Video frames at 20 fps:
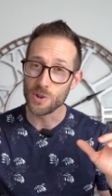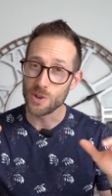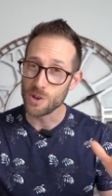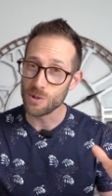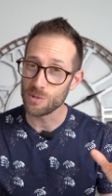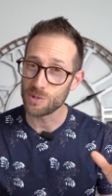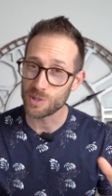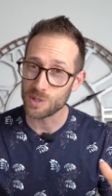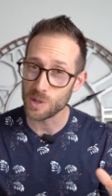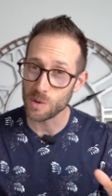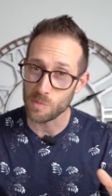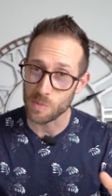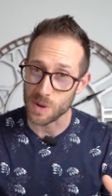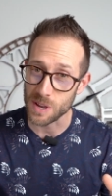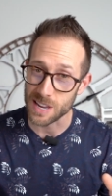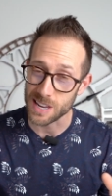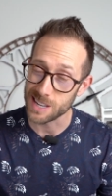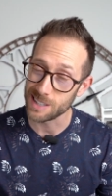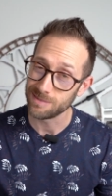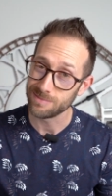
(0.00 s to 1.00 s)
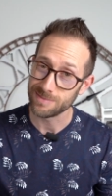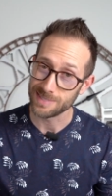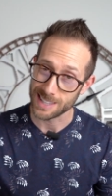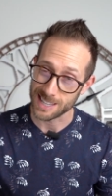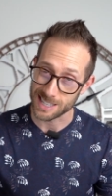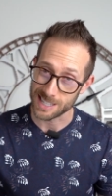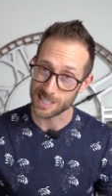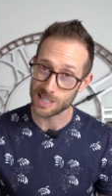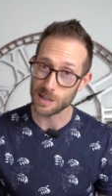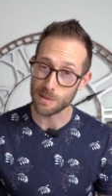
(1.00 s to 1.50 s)
used to be,
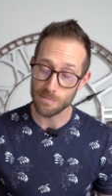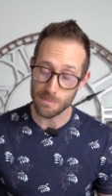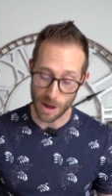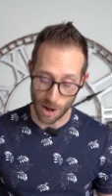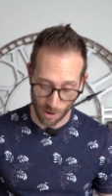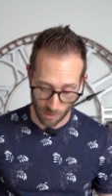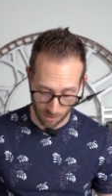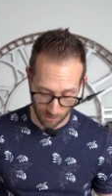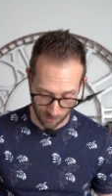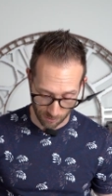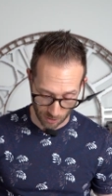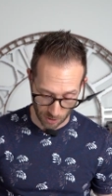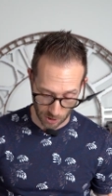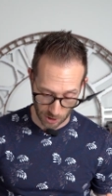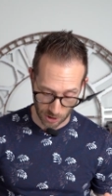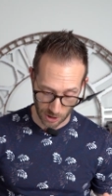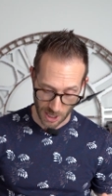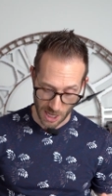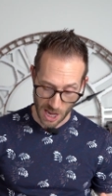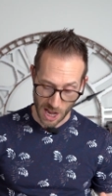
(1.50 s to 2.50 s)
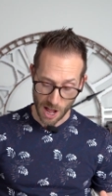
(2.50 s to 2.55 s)
this is a mouthful,